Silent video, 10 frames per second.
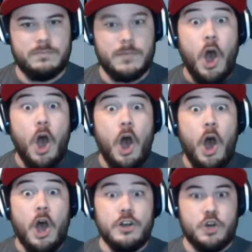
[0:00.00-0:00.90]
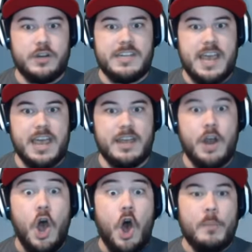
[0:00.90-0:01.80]
Oh, Dirty Dan.
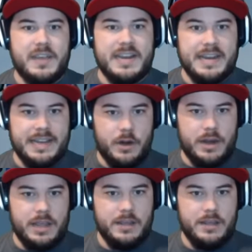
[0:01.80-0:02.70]
Oh, Pinhead Larry.